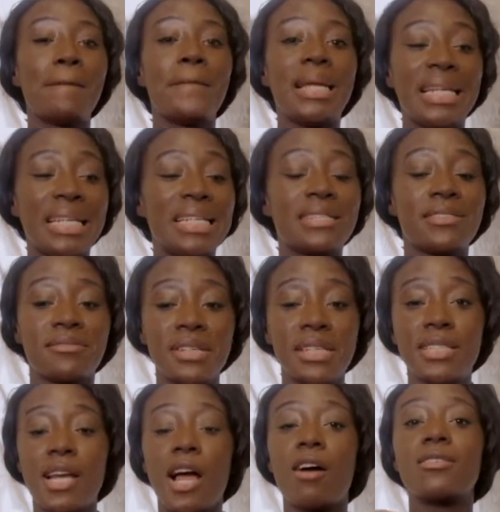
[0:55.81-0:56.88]
please
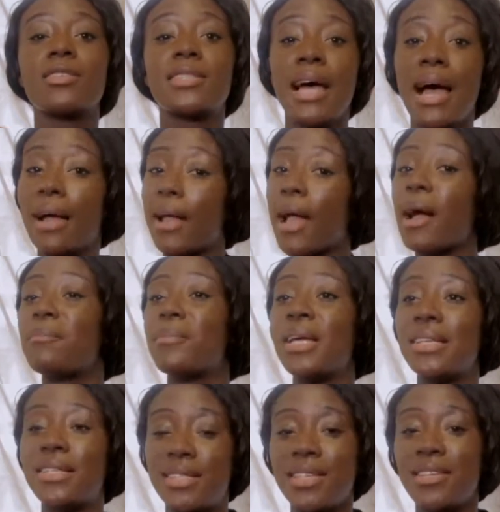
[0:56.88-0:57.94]
reach out, tag
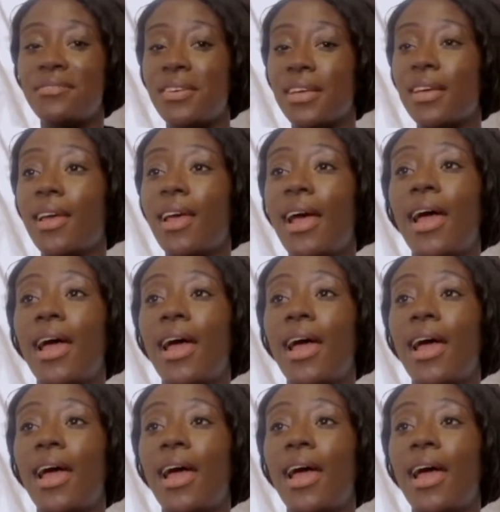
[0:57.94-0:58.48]
MAE'S TV,